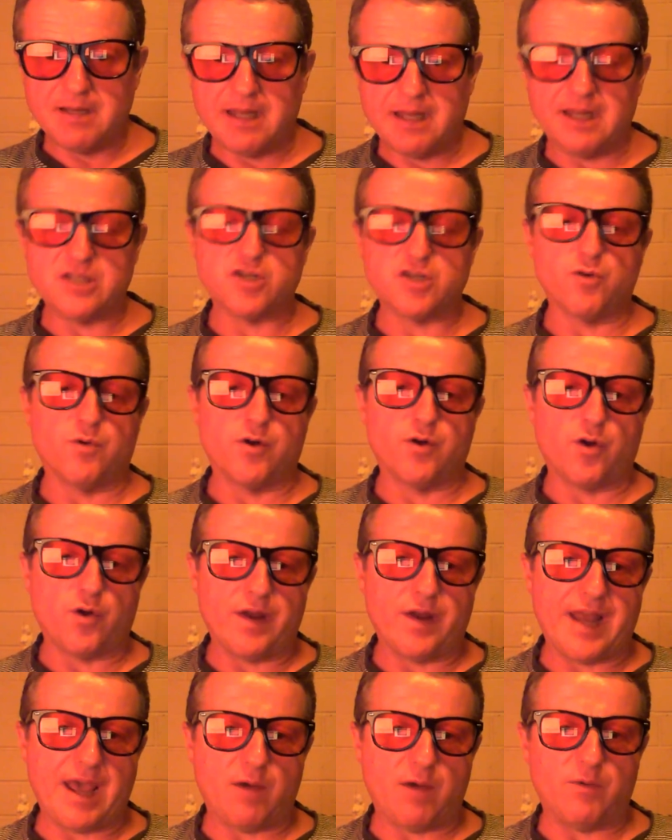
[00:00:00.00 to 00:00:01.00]
unless you're an
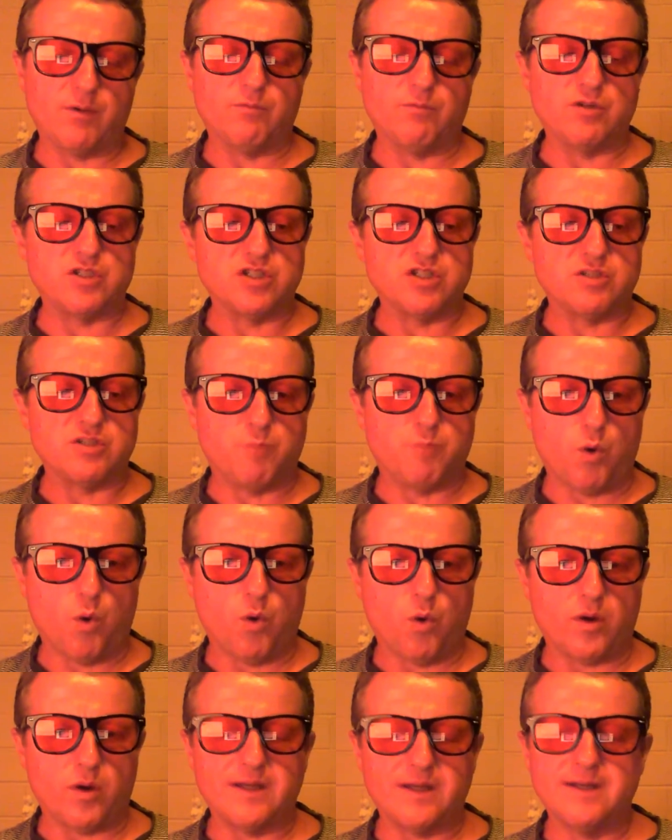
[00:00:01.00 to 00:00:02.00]
Okinawan, which is
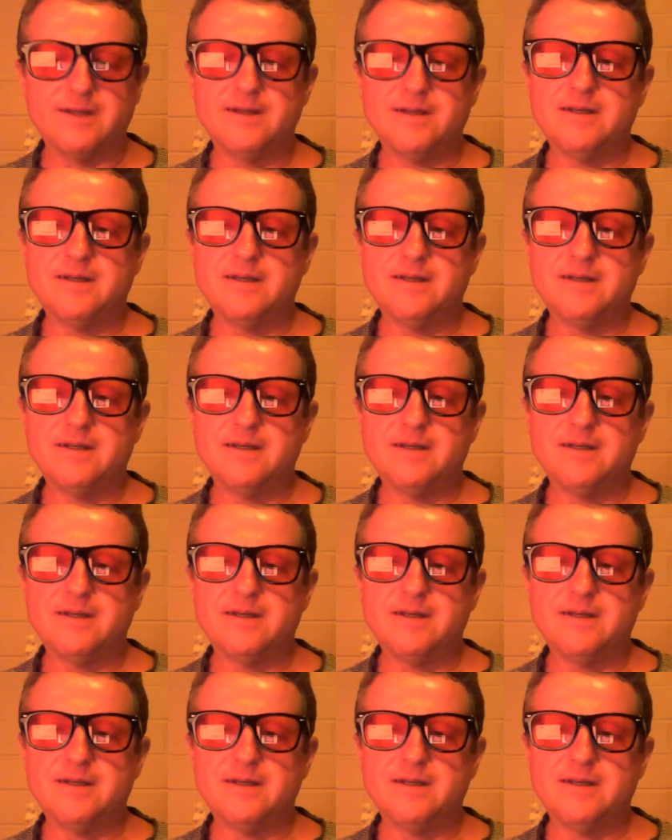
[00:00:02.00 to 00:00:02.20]
pork.